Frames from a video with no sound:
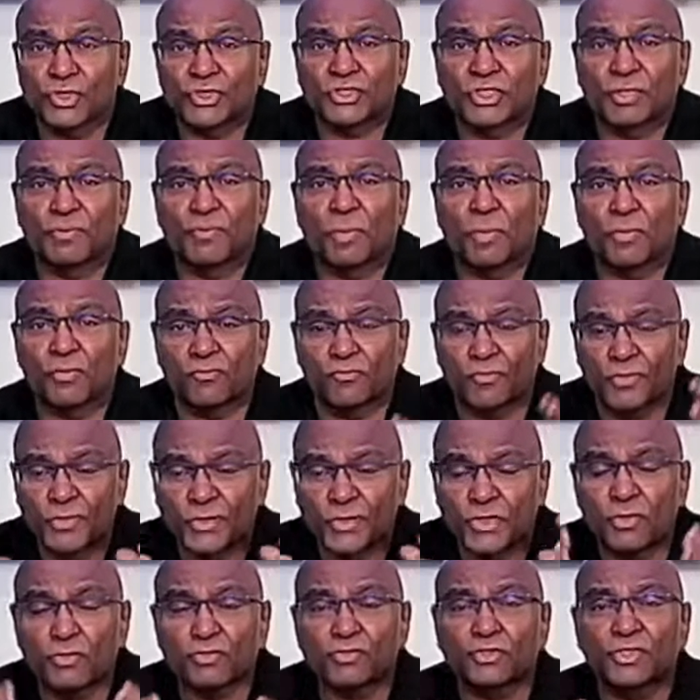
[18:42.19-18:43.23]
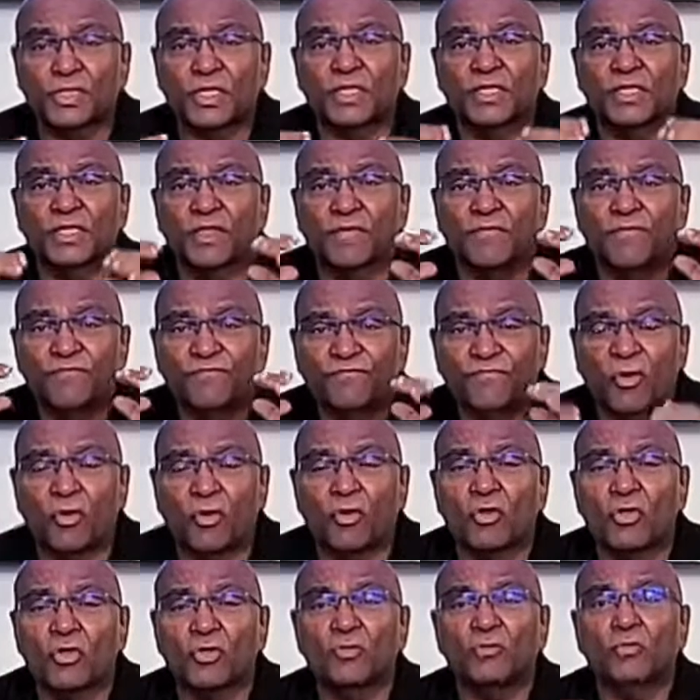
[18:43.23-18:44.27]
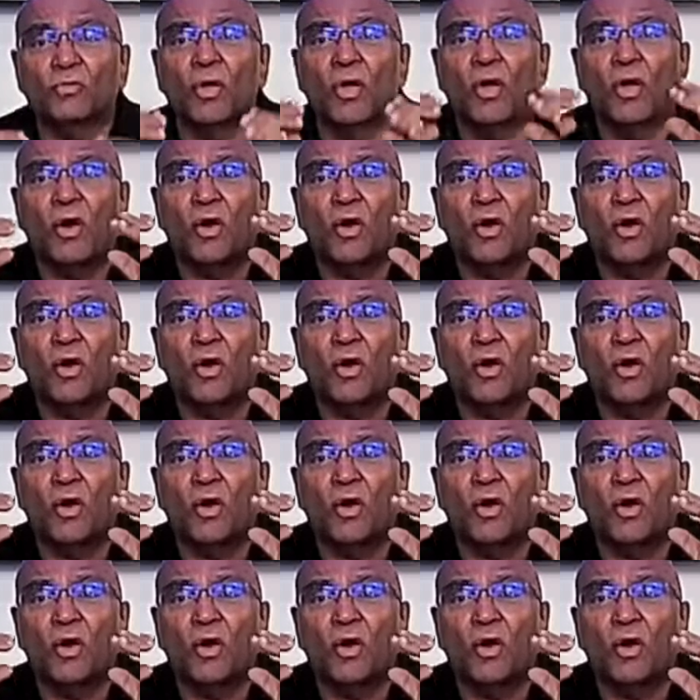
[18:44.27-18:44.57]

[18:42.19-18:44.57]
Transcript: It's about reducing the volume